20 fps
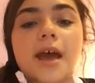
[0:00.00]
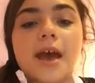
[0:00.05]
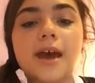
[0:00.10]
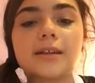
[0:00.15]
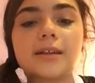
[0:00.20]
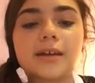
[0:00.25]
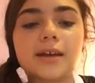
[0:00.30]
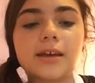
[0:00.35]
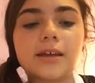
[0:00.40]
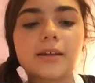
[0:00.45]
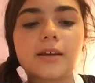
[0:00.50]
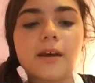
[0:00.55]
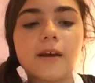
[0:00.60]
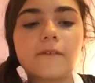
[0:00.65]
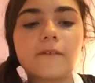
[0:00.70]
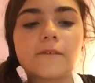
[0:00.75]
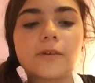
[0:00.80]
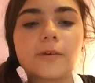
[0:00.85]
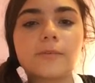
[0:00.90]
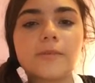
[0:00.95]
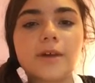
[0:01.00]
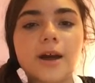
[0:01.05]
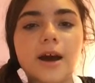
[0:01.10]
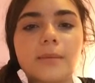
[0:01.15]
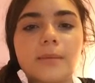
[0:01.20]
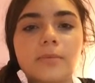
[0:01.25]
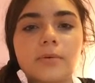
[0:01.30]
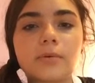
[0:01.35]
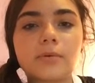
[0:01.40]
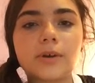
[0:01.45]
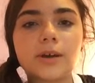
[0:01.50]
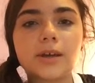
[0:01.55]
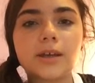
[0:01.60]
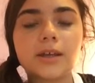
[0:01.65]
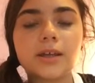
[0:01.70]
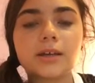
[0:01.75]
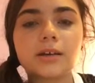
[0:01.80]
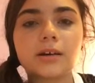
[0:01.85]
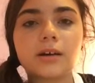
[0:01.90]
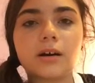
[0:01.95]
And then from that
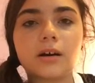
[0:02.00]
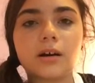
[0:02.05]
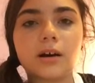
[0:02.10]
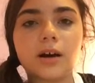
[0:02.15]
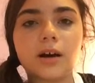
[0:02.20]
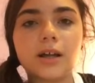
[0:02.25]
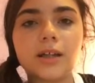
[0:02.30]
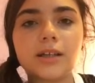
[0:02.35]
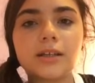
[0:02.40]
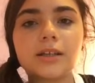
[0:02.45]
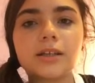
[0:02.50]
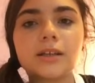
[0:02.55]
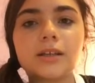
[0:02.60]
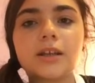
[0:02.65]
point on,